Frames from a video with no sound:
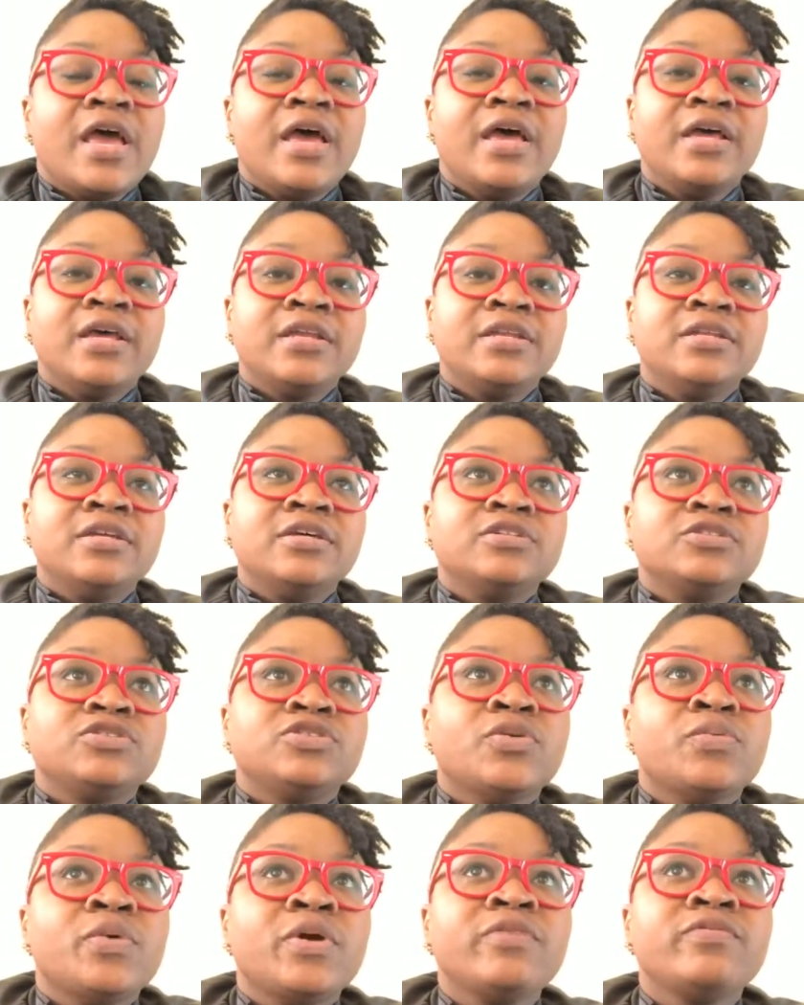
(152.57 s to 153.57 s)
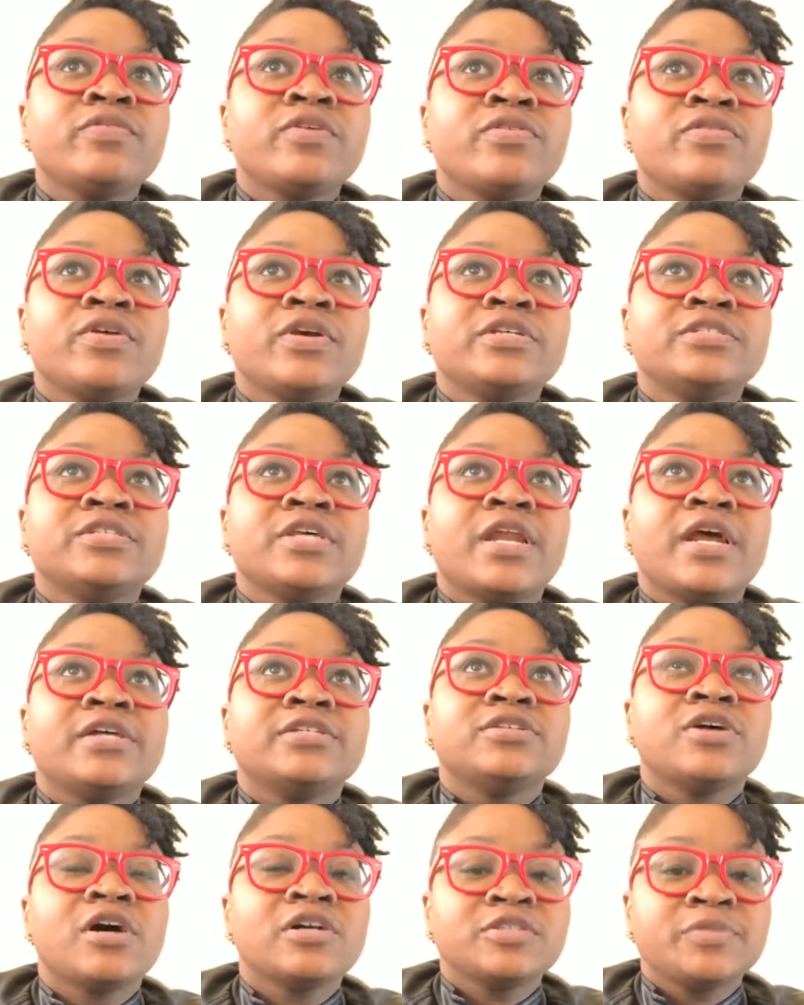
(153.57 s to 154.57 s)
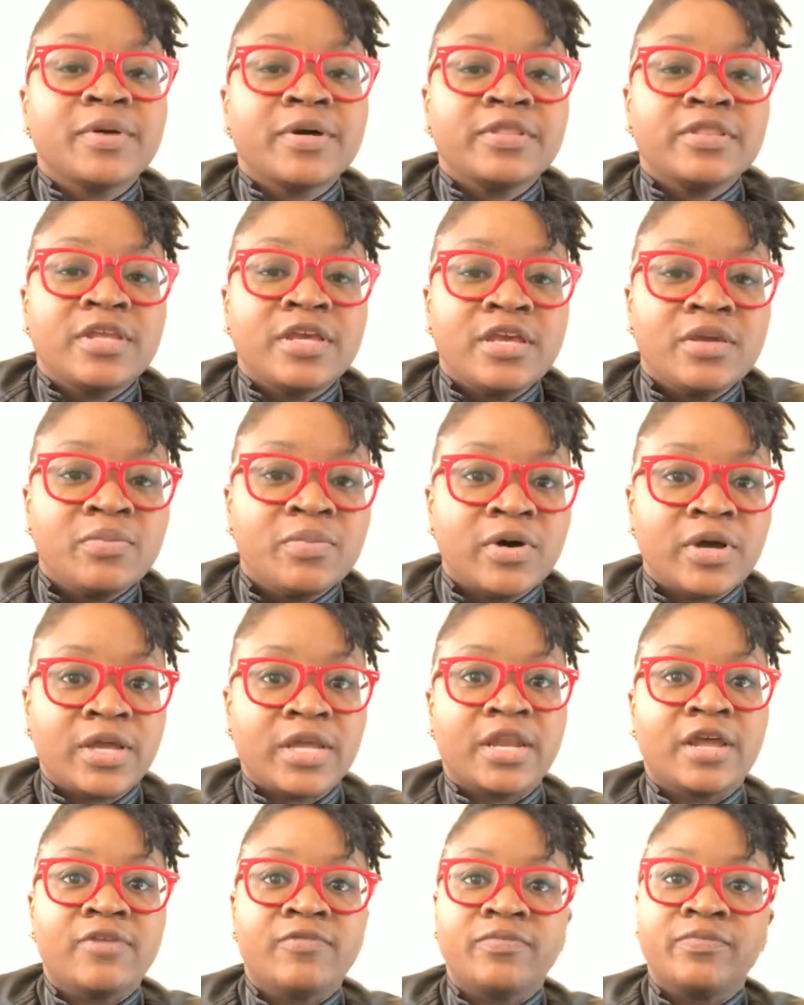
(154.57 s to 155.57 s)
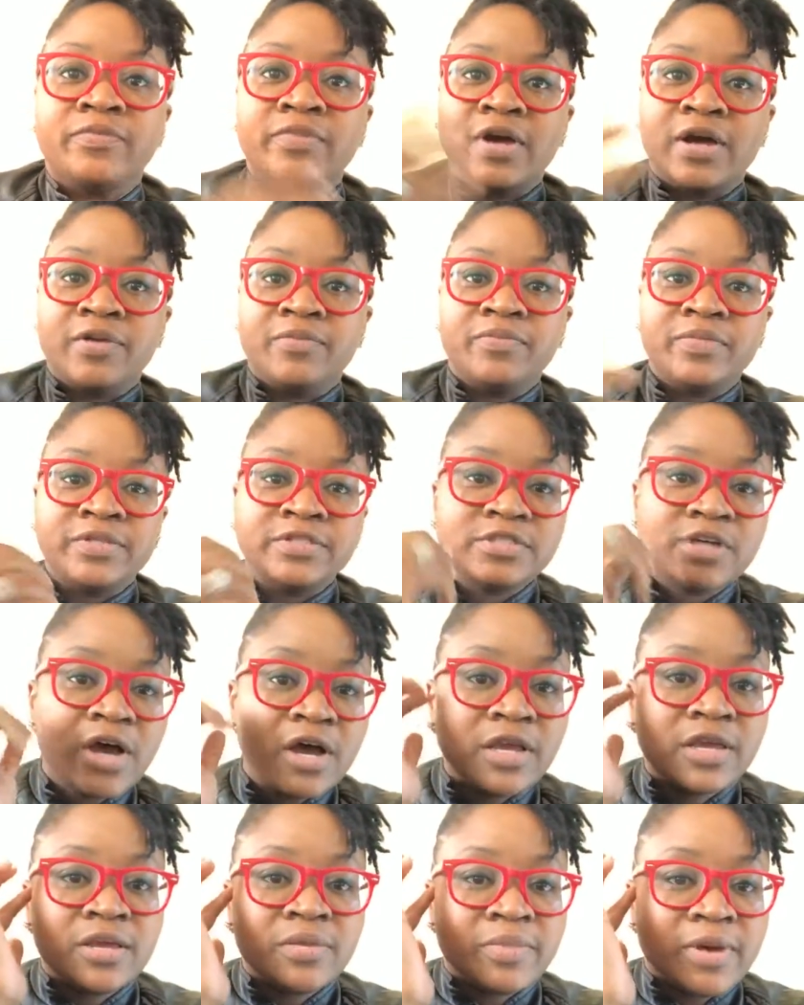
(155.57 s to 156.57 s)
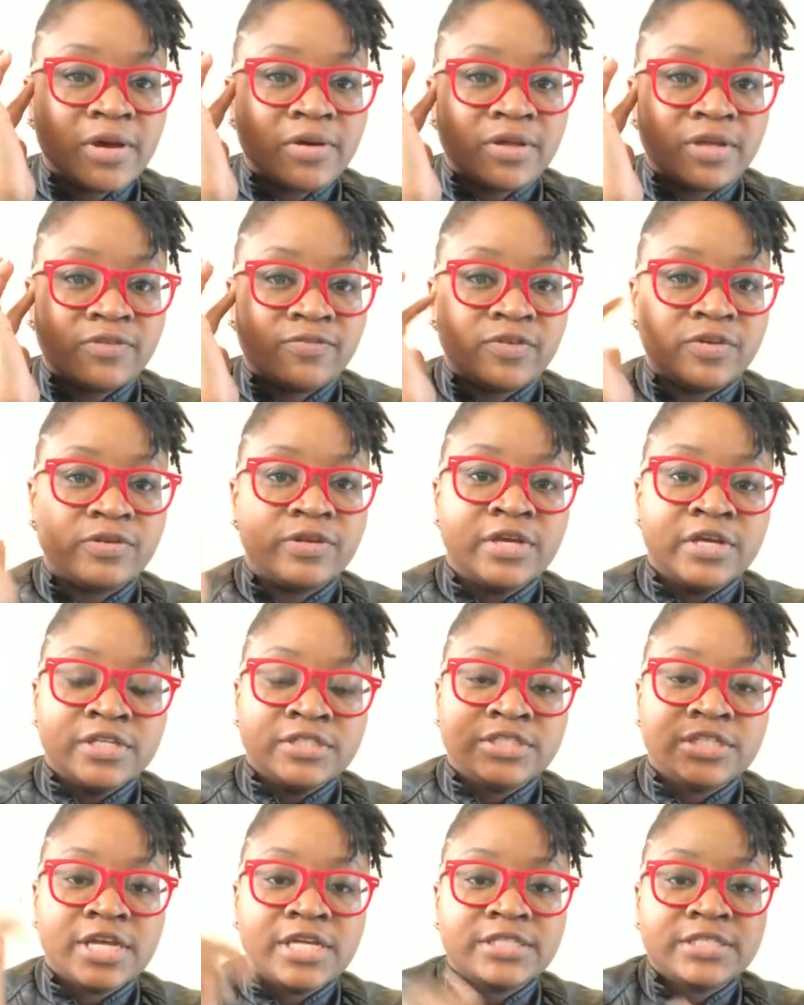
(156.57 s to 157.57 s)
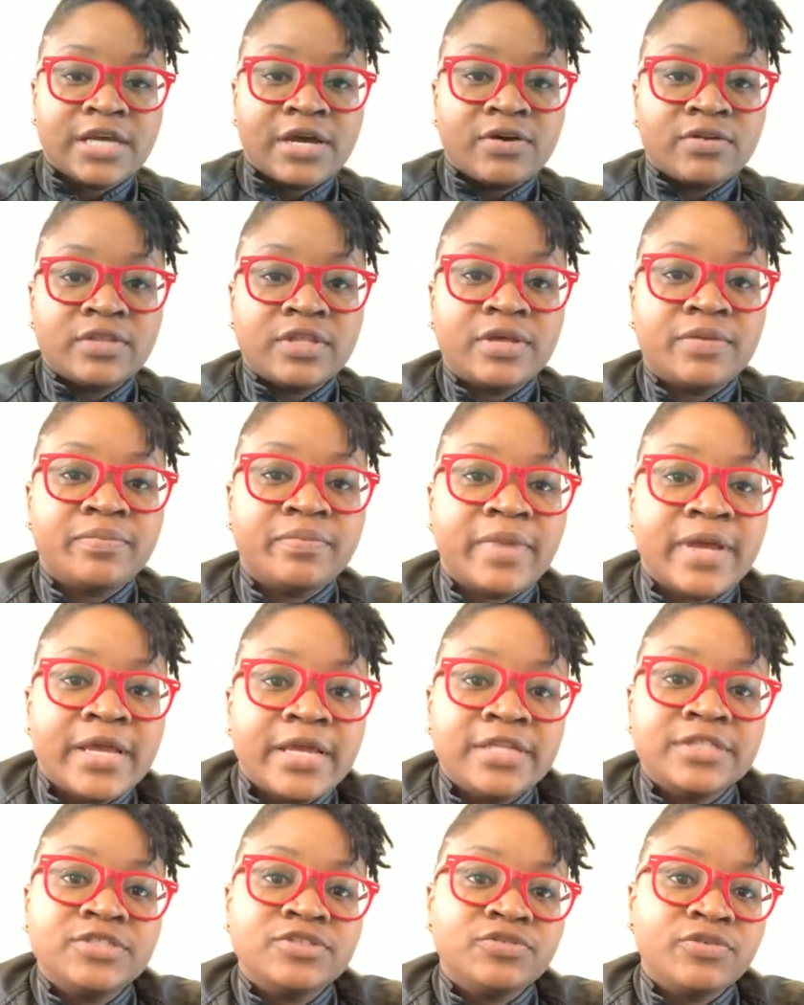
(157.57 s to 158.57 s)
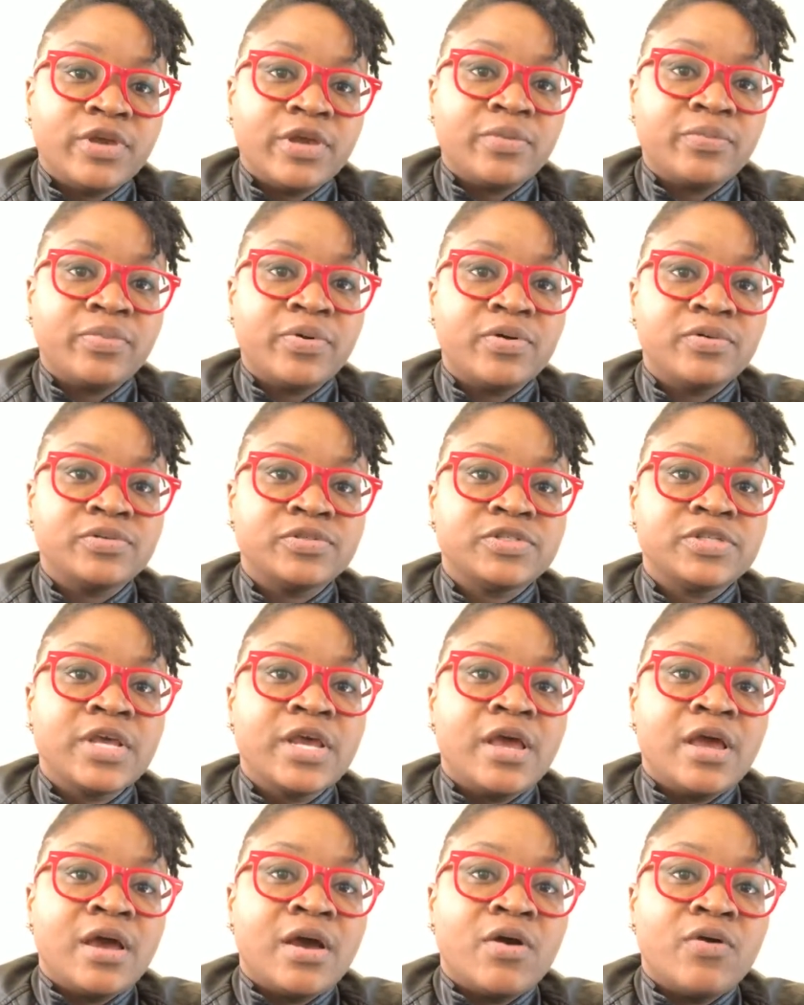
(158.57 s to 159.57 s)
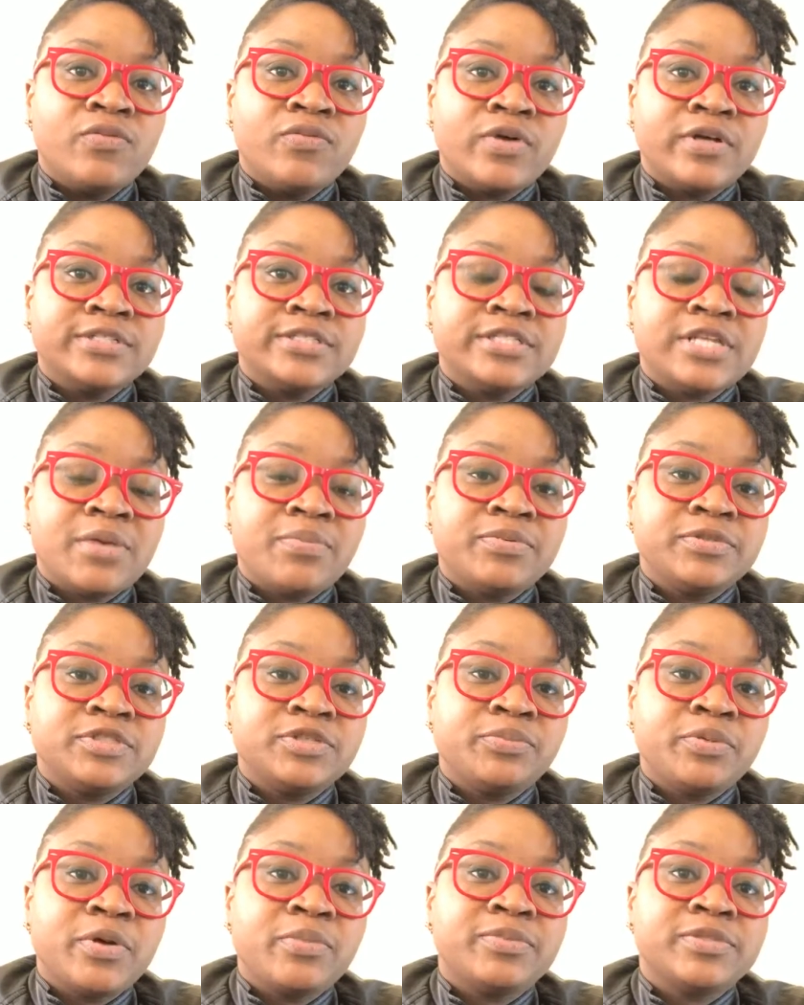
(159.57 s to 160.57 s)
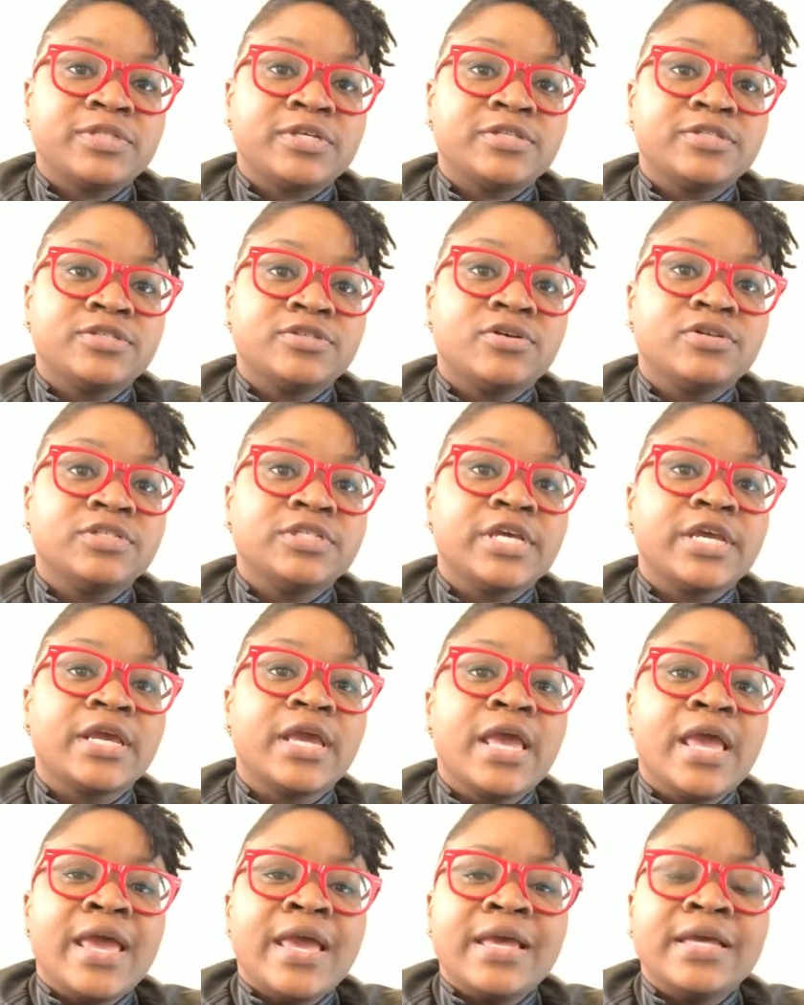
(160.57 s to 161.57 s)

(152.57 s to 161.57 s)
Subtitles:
And so one of the things that I talked about in the ebook and I've been talking about, if you checked out my Instagram post over on Step Into Purpose Consulting,